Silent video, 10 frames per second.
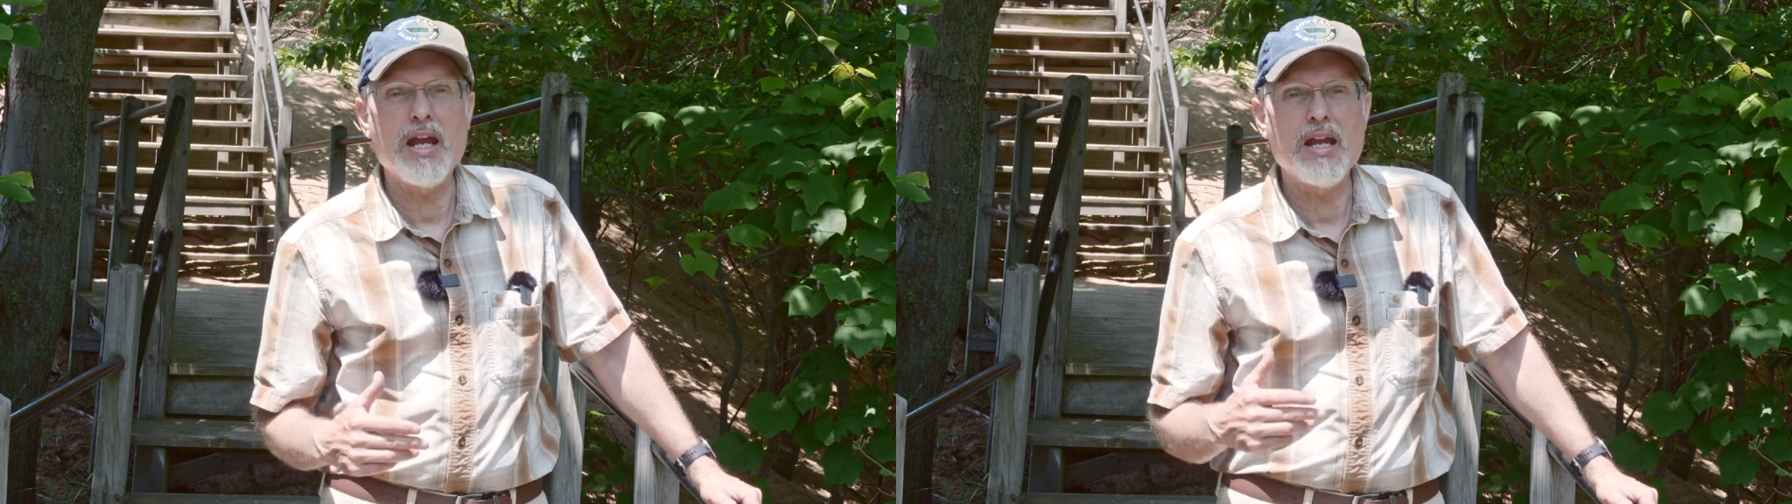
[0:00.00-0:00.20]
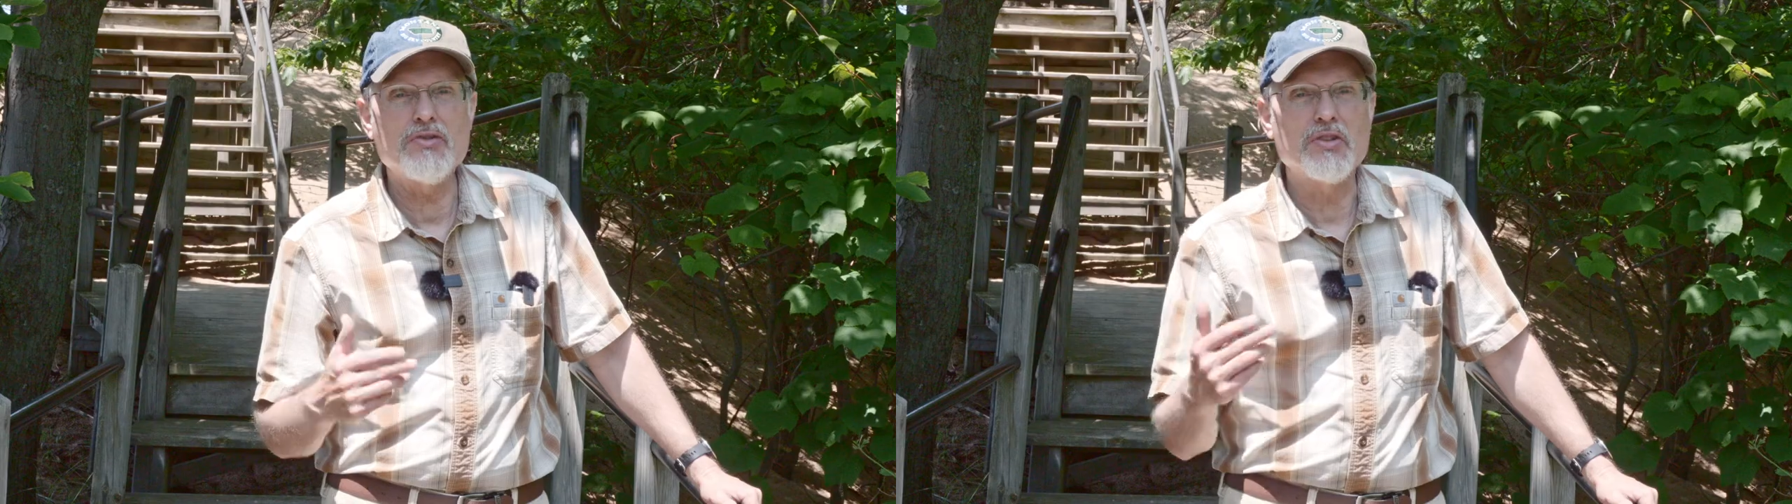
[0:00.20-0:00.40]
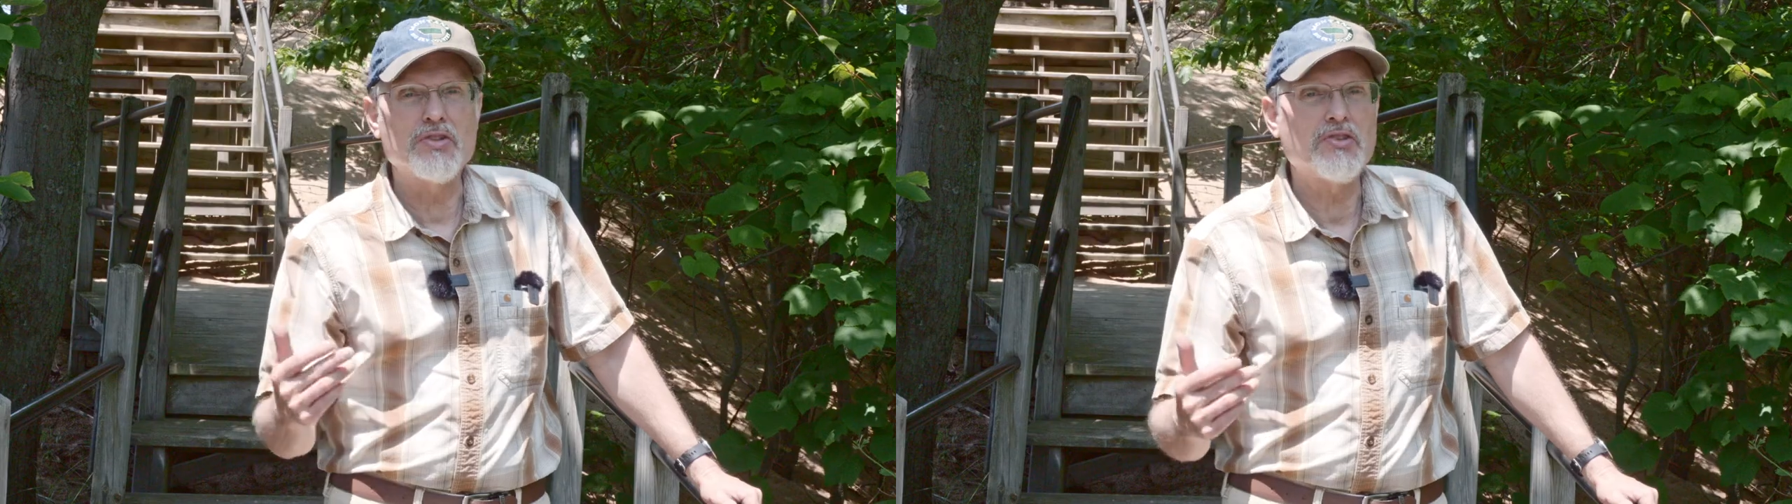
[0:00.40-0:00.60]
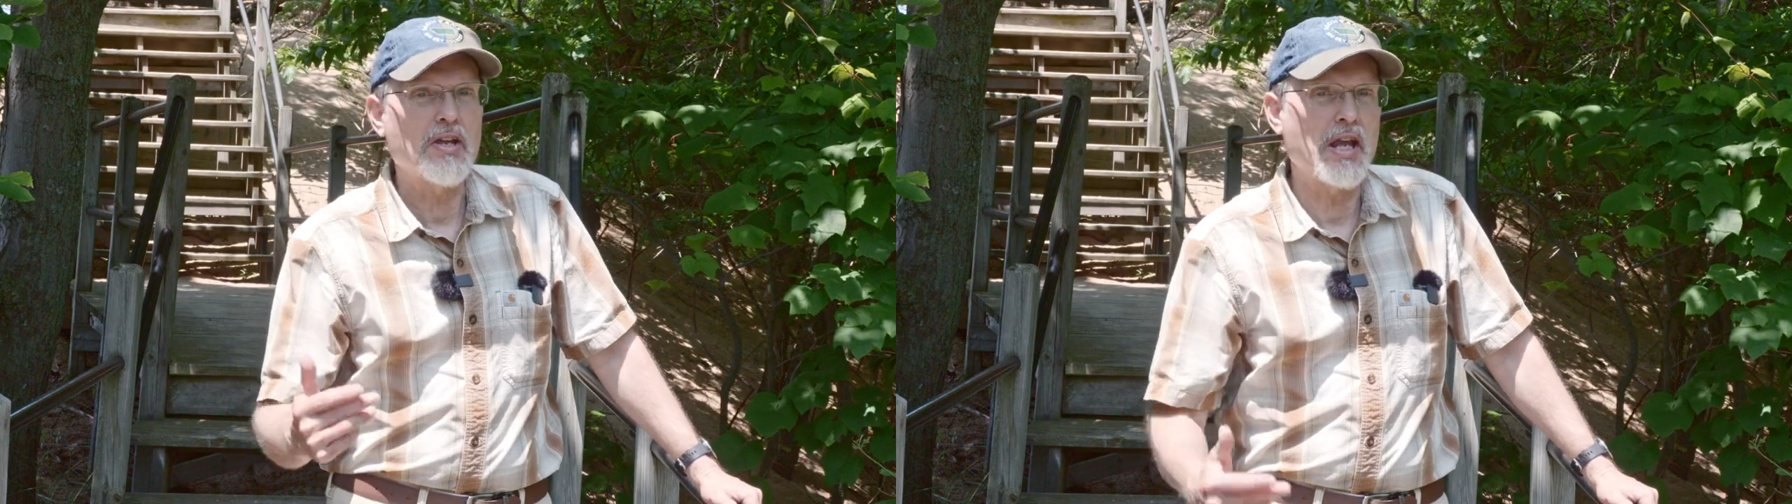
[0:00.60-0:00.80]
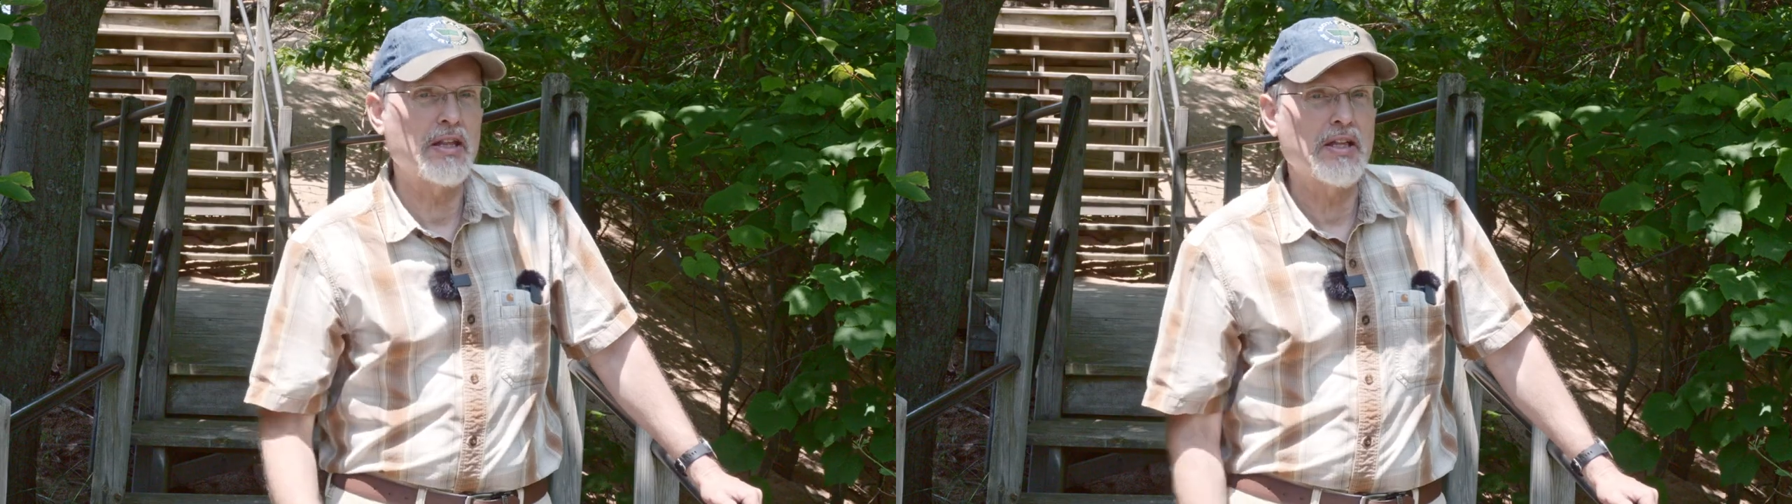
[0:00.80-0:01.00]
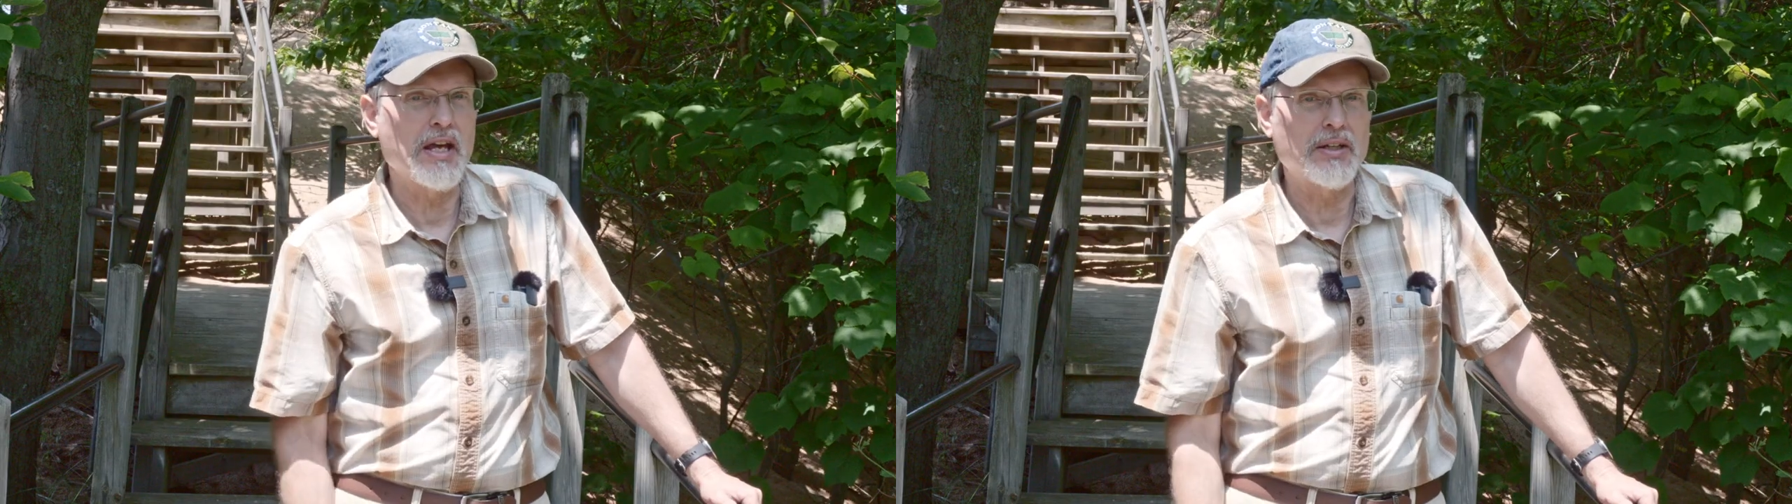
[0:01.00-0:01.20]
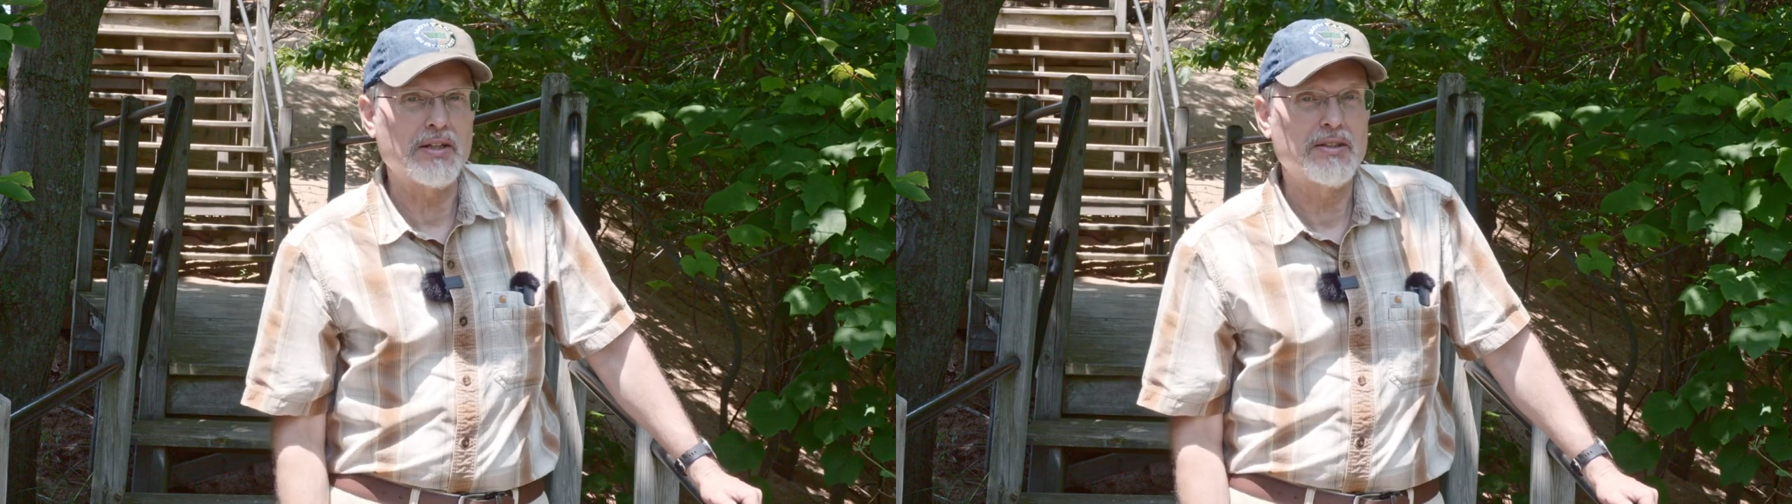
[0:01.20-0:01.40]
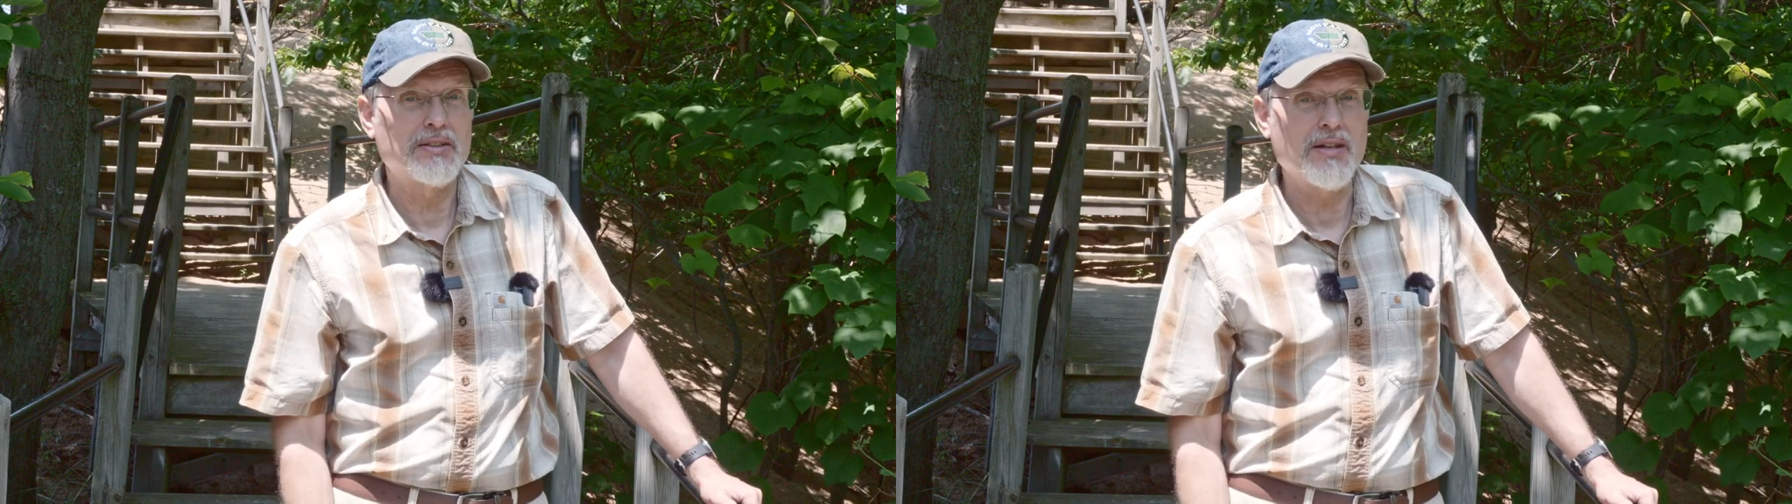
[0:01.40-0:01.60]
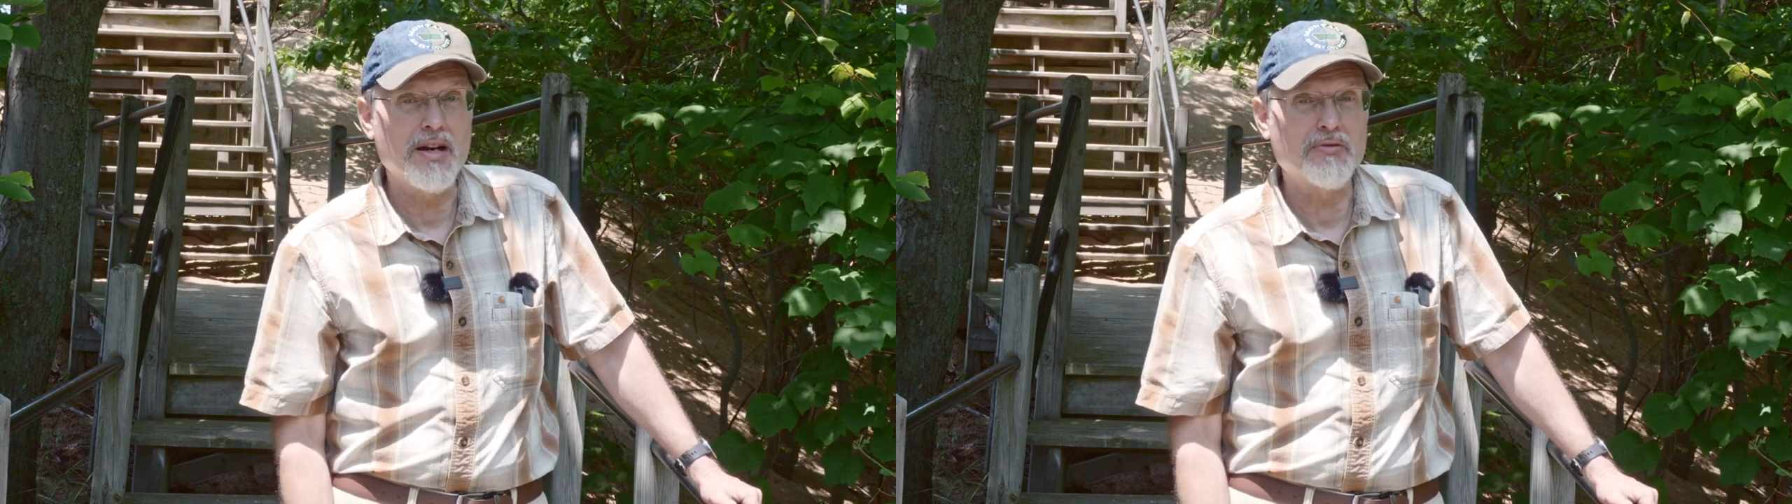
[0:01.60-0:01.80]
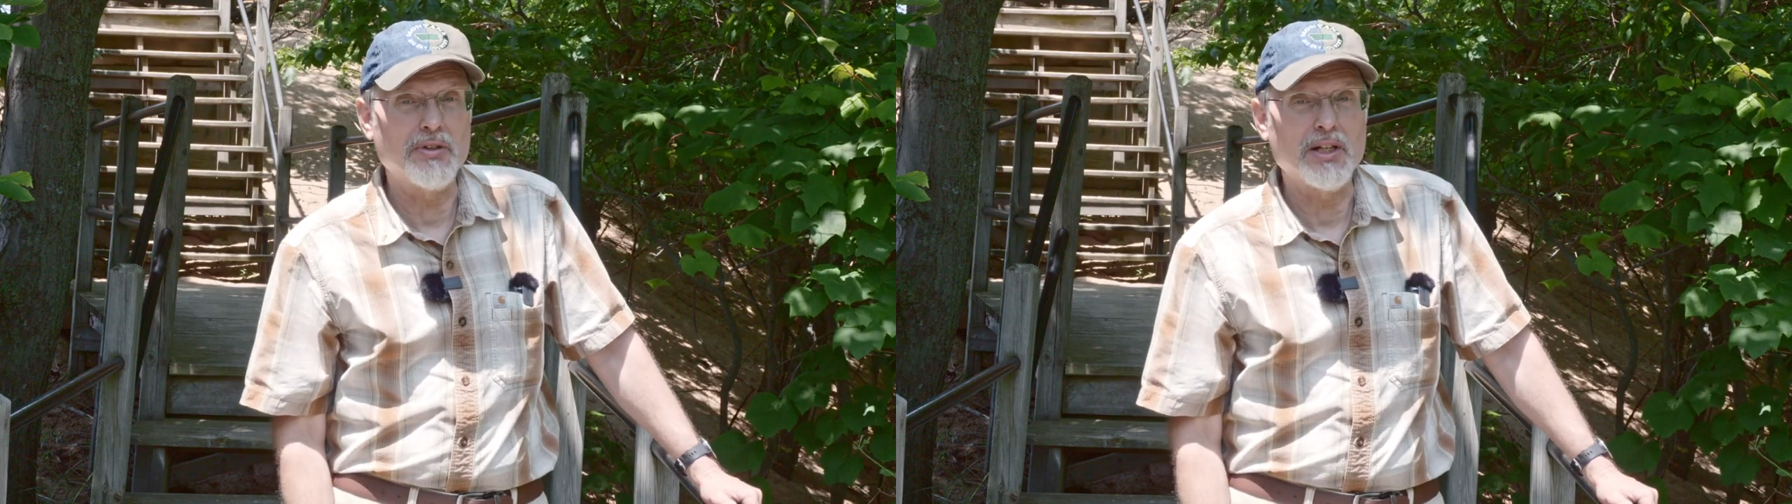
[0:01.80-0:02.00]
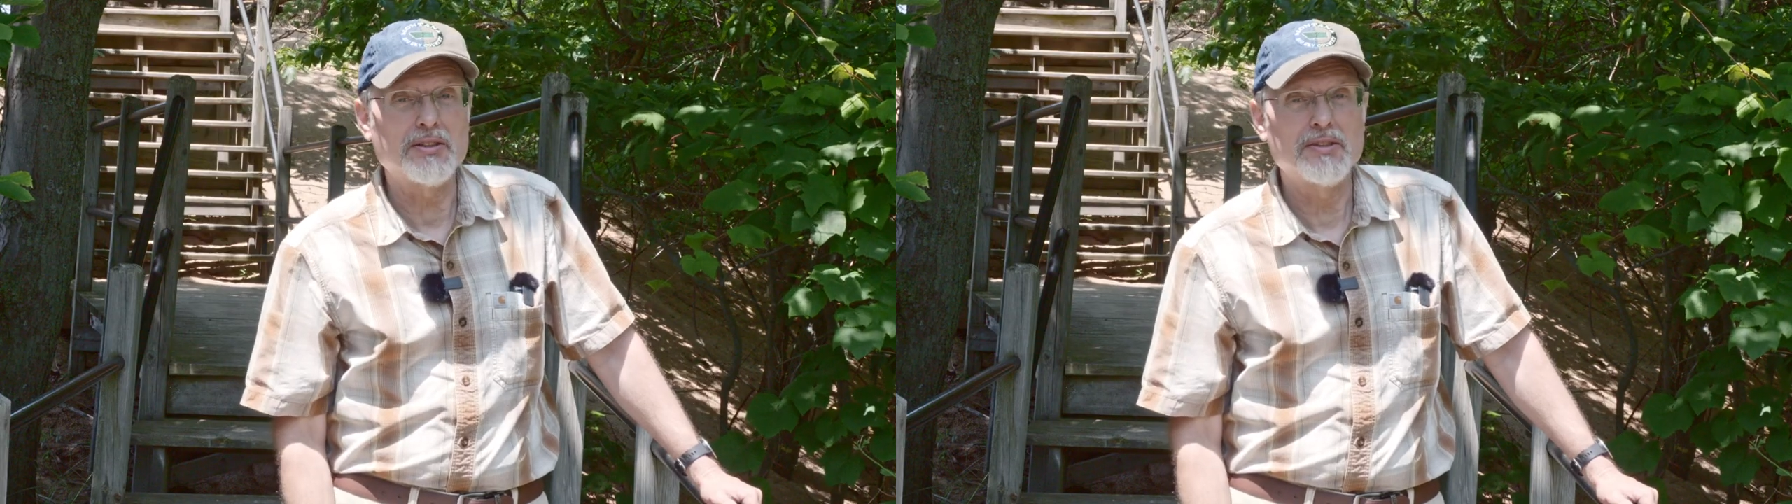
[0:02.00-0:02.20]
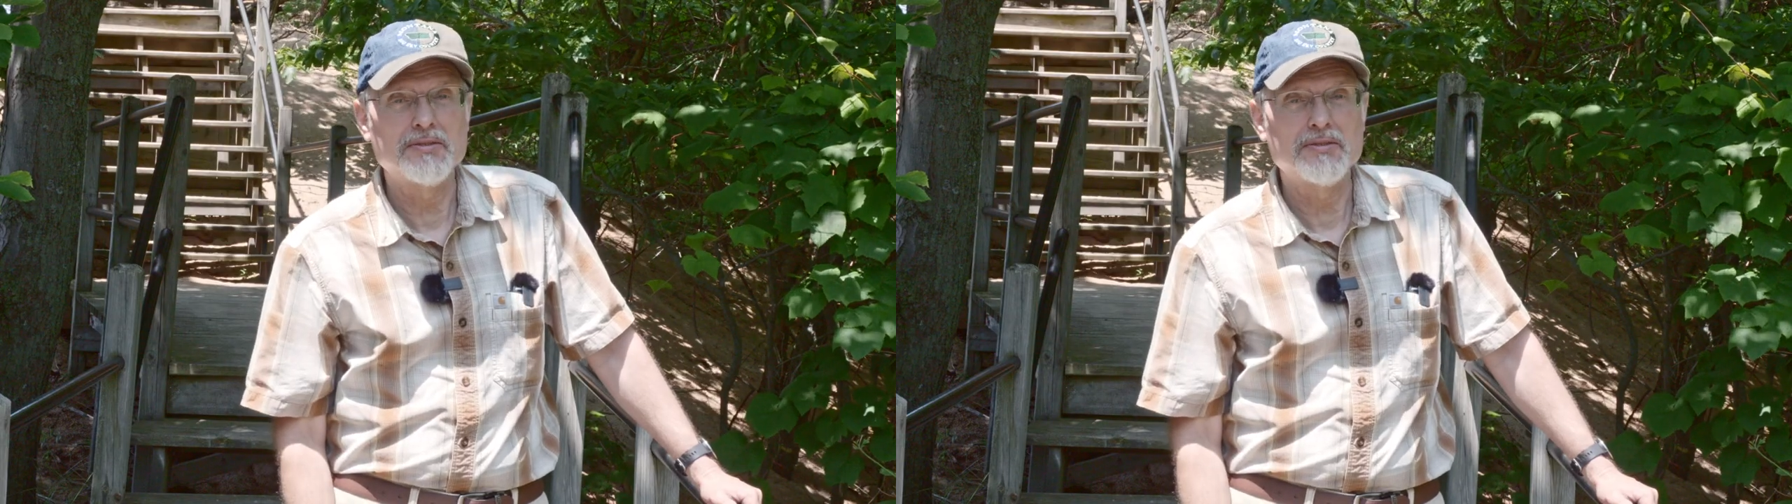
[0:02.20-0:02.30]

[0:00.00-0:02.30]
agents in that conflict.